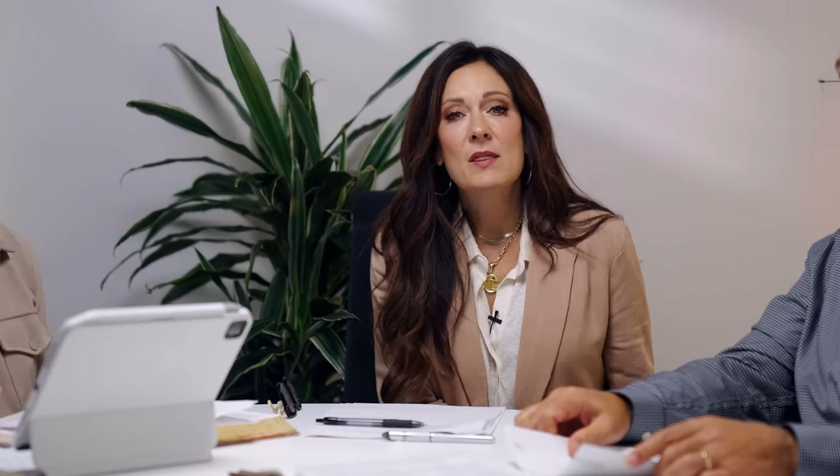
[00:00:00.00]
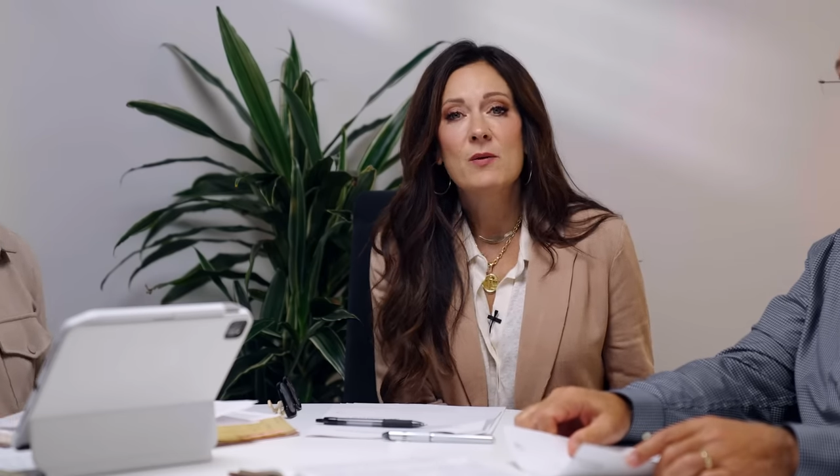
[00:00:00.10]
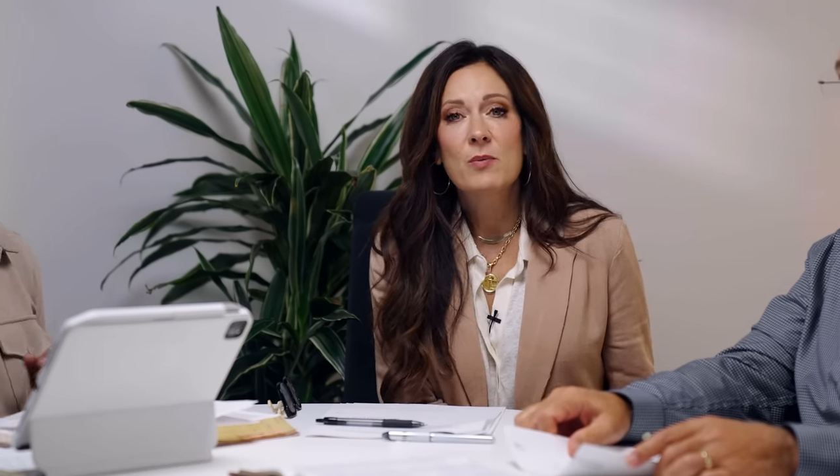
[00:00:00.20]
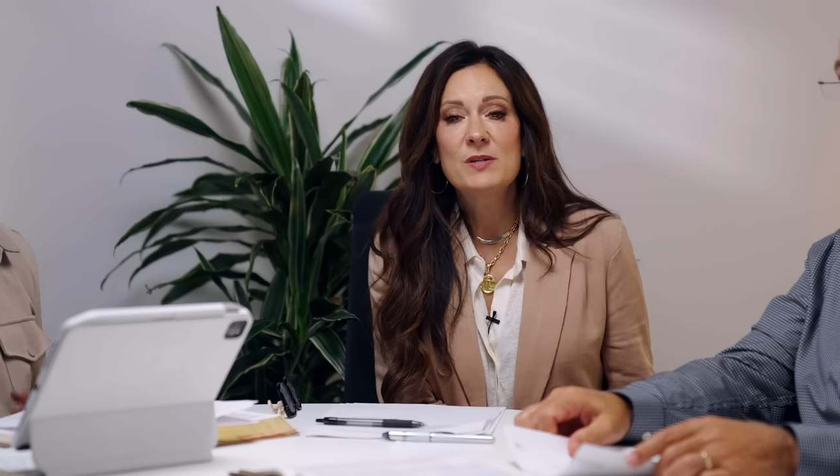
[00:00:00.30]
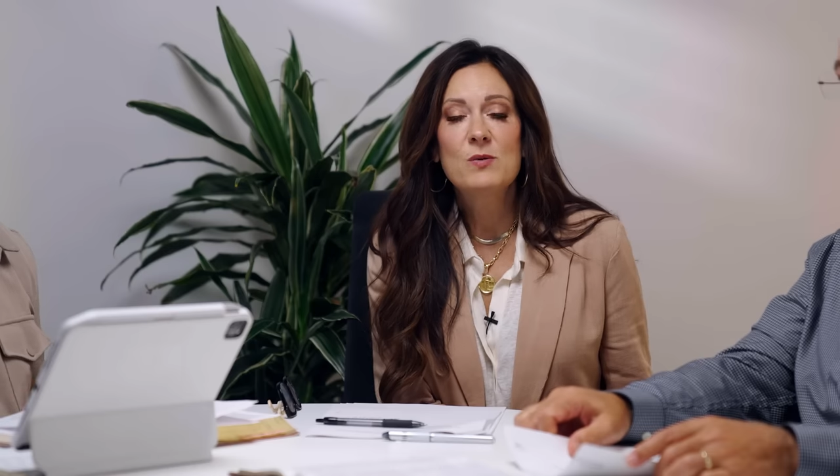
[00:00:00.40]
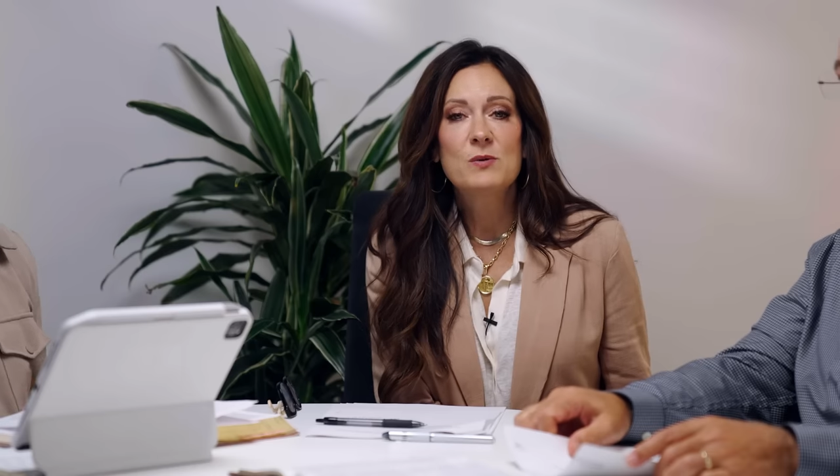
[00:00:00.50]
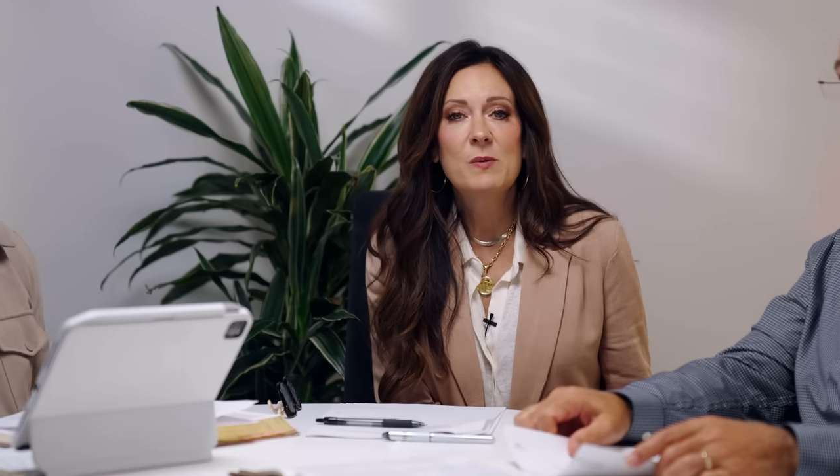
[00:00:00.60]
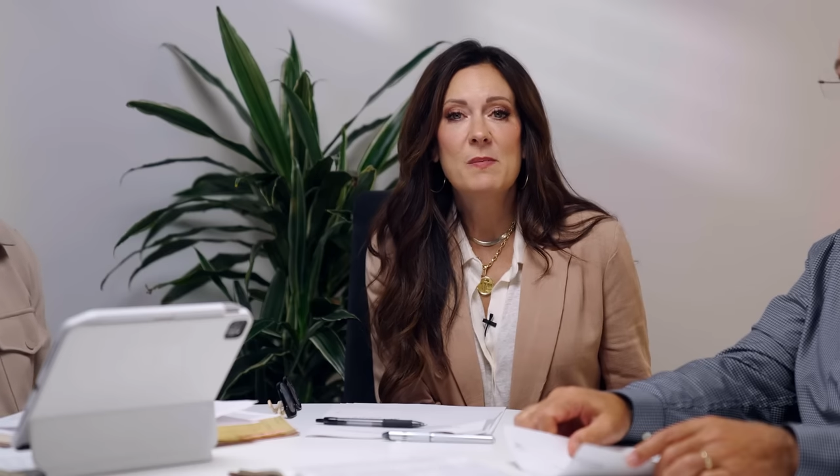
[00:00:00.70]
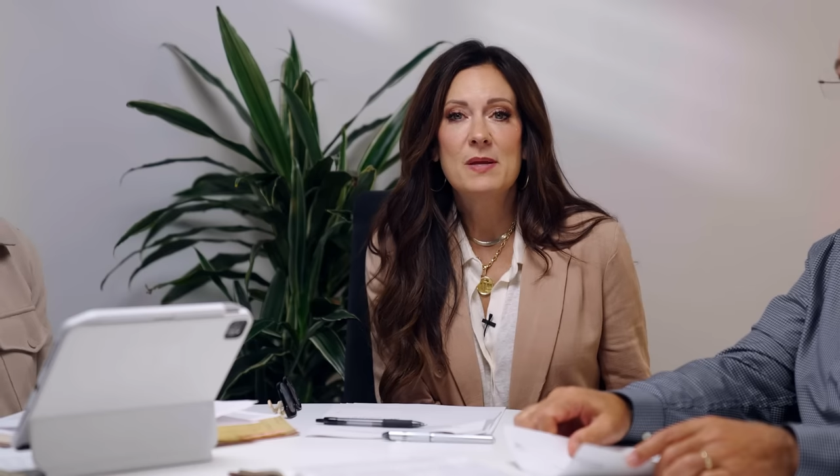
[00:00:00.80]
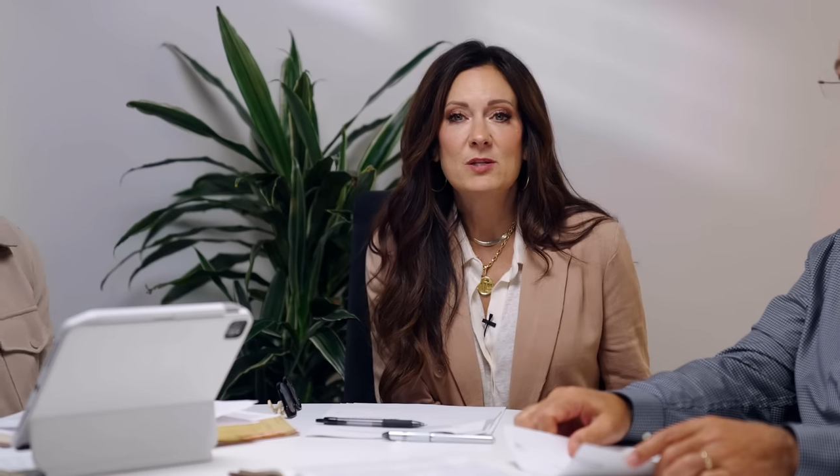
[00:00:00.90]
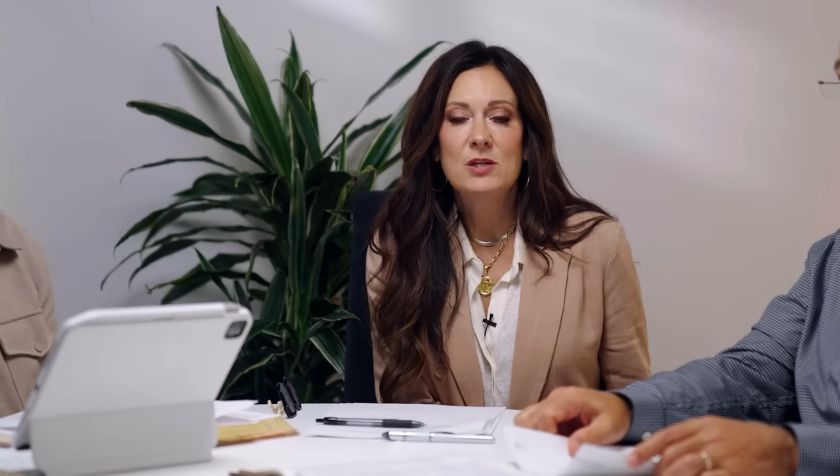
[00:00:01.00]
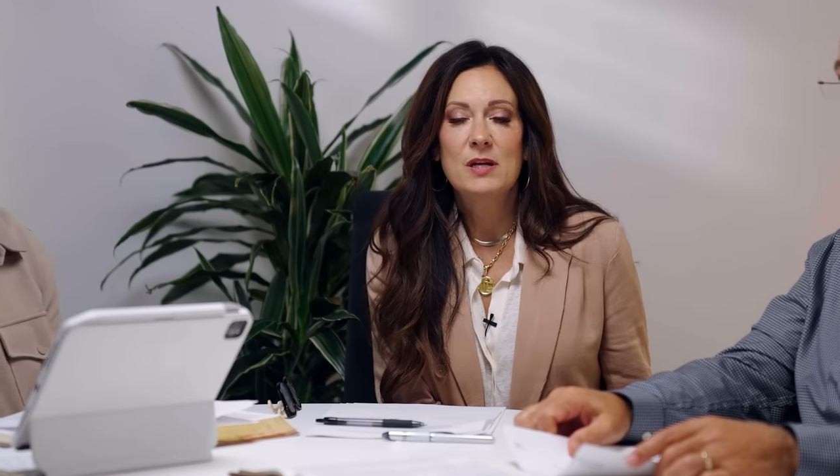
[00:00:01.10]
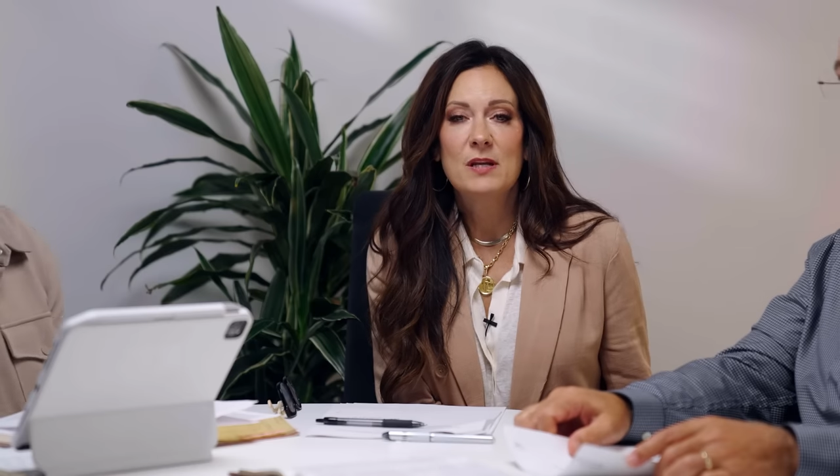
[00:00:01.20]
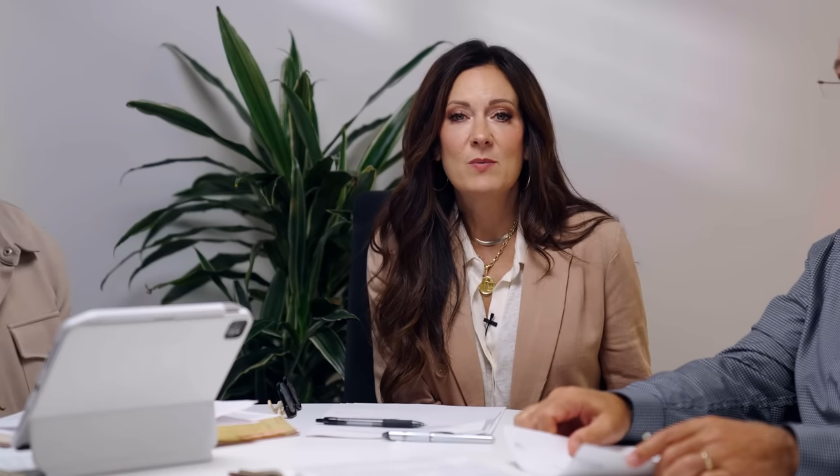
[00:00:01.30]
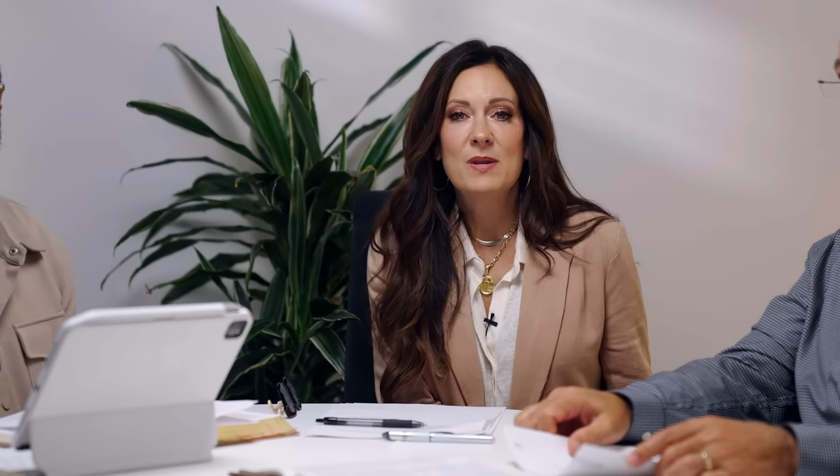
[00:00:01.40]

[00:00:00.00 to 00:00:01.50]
the resource we mentioned,